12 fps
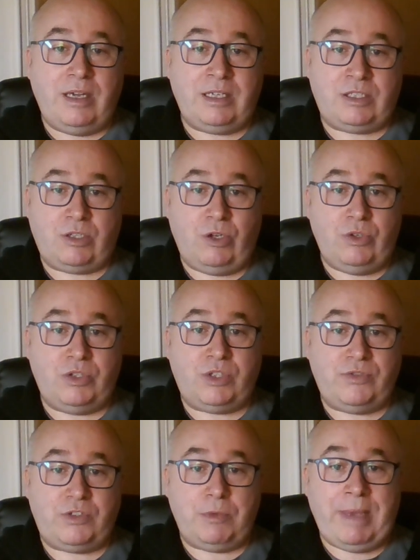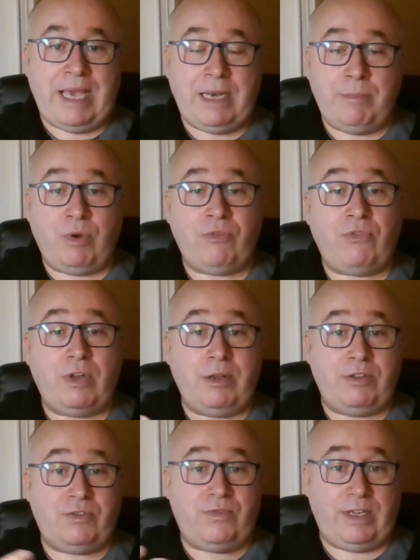exclusive to men. But for
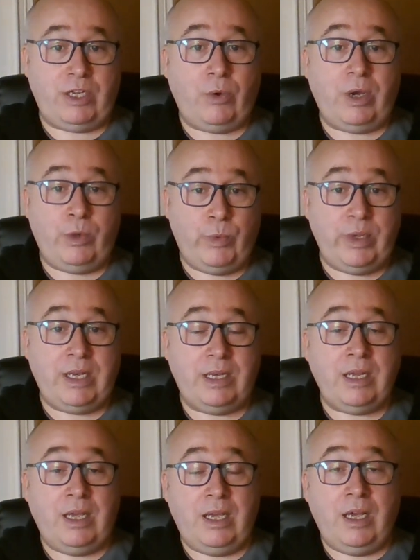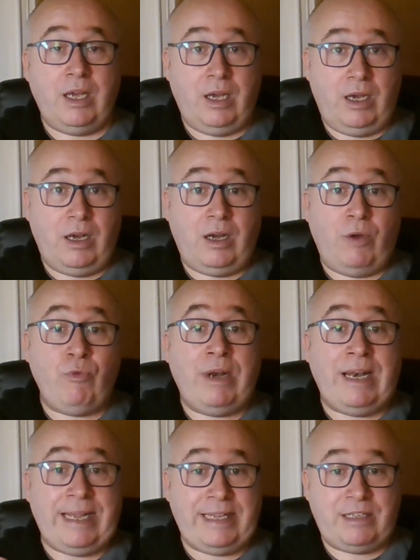this video, I will
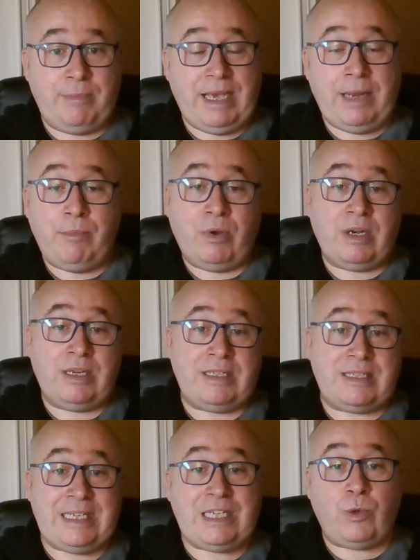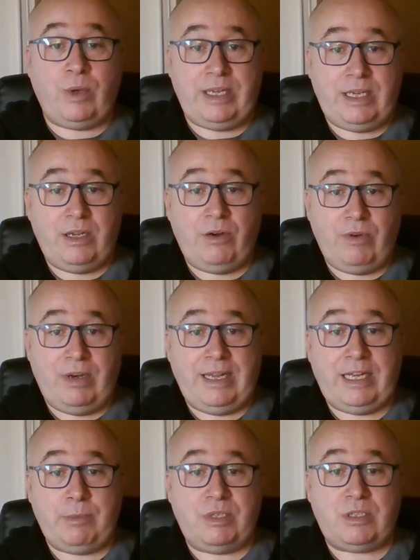relate to men, but it is equally
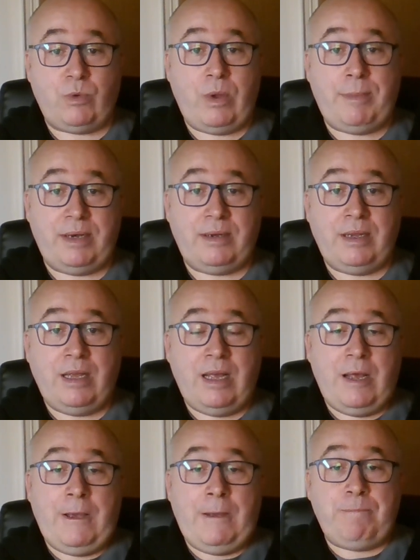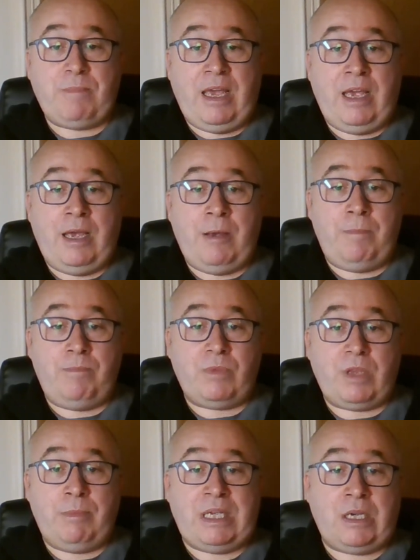relatable to women.
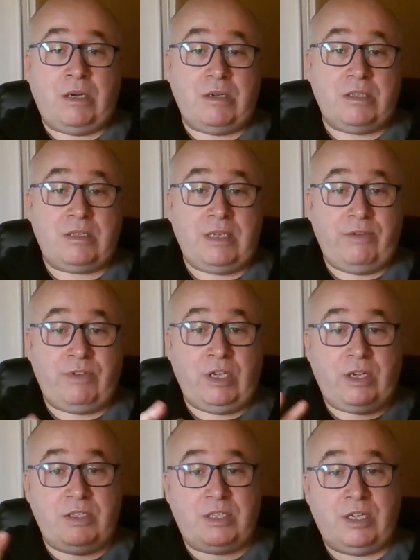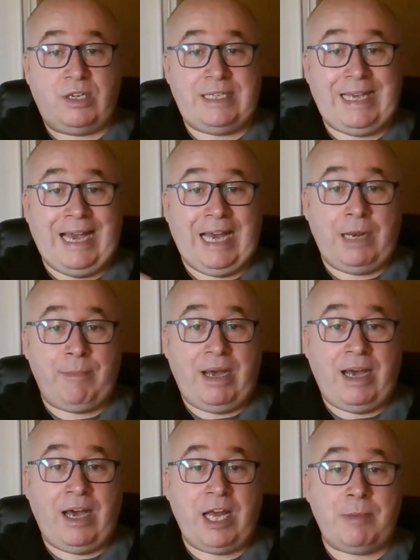Because if you consider the
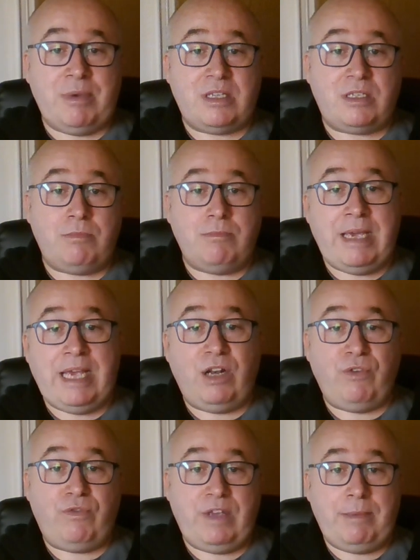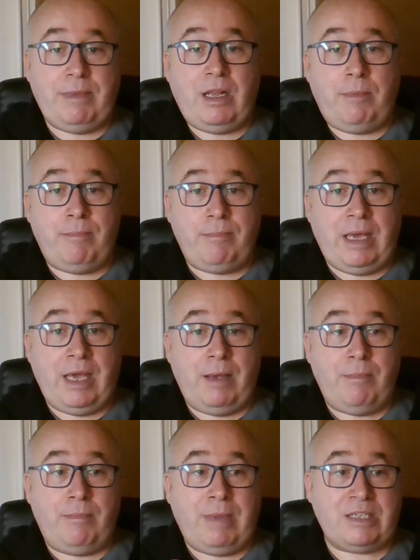animus, male, female,
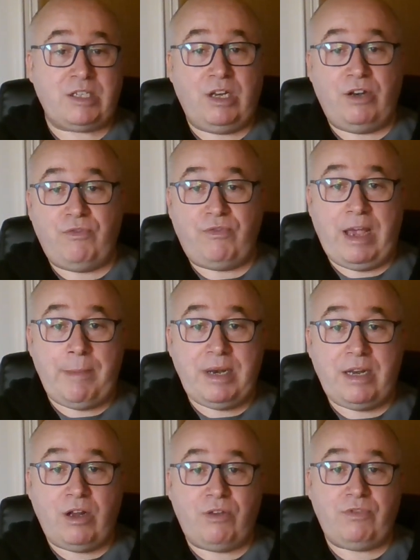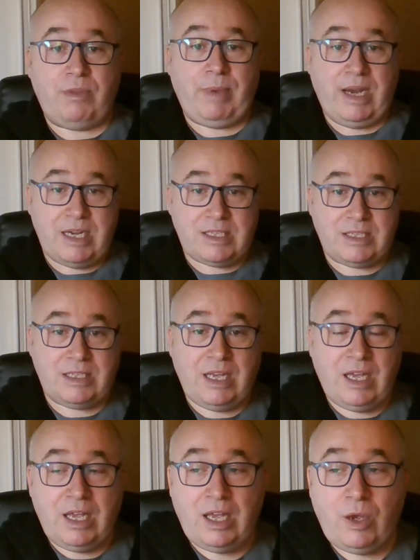masculine, feminine of the person,
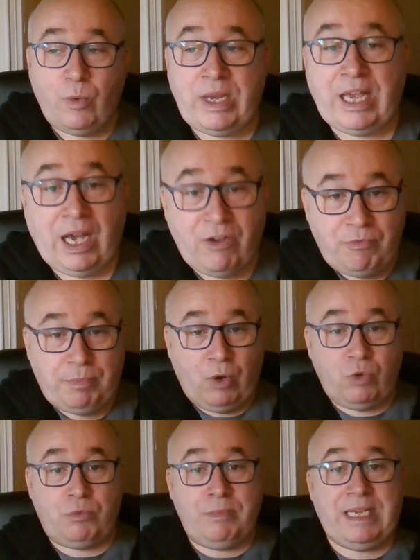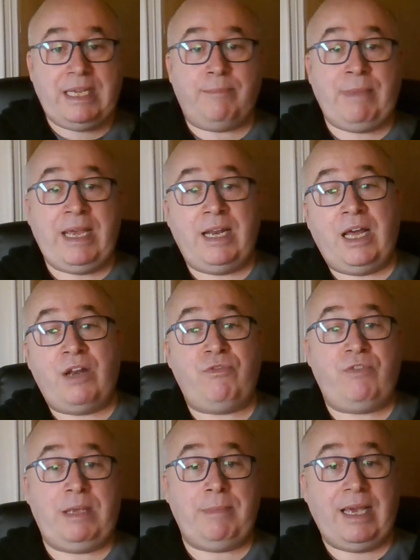we have both male and
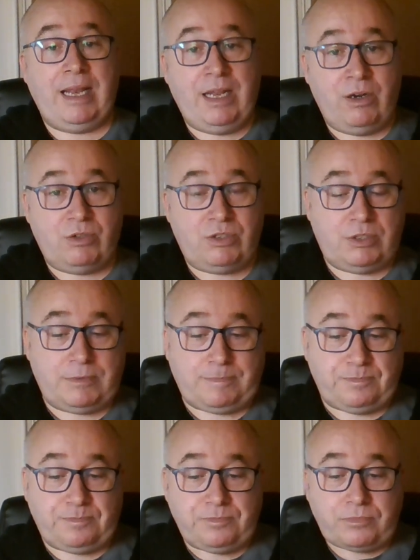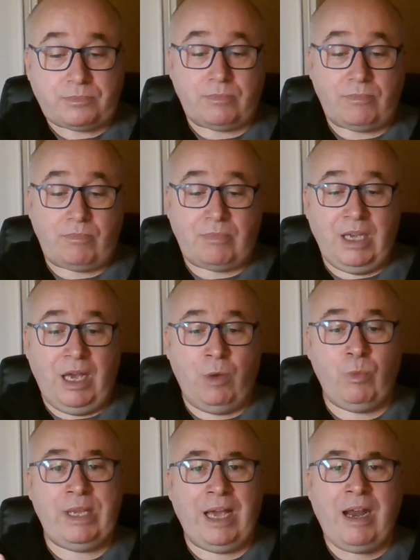female in us,
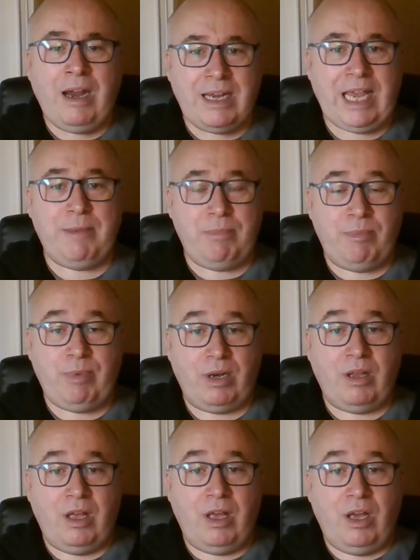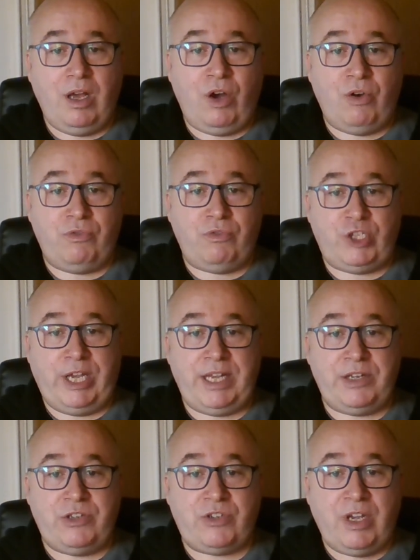and we are capable of
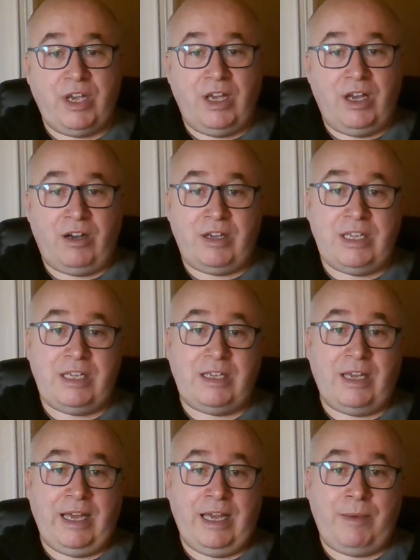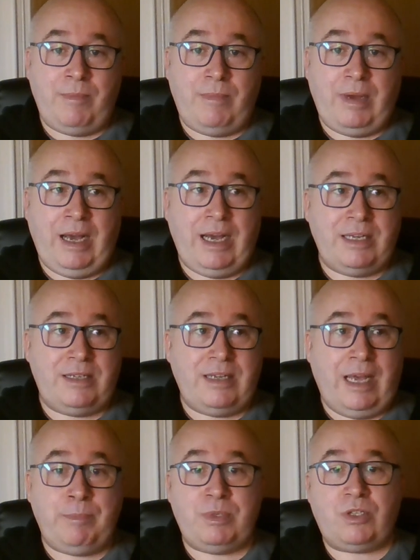change. I had
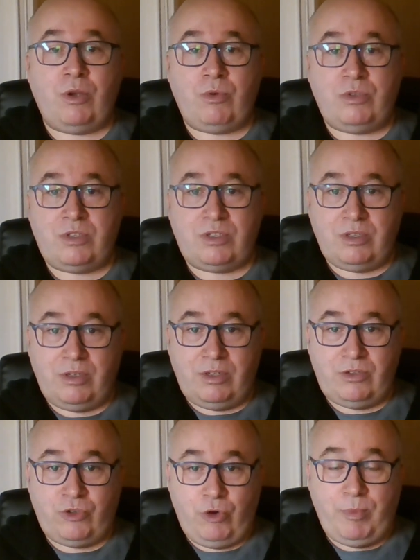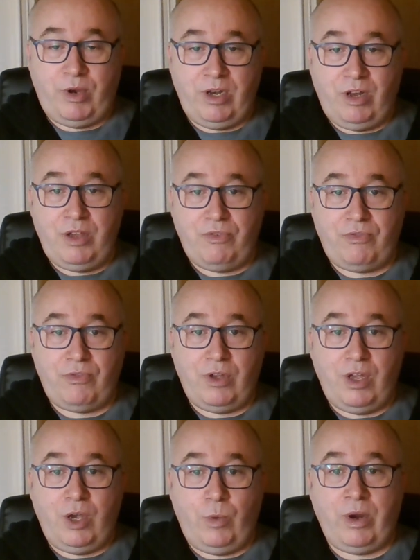episodes through my life
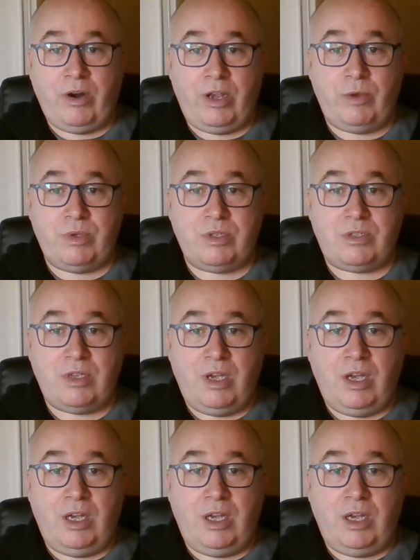where I was,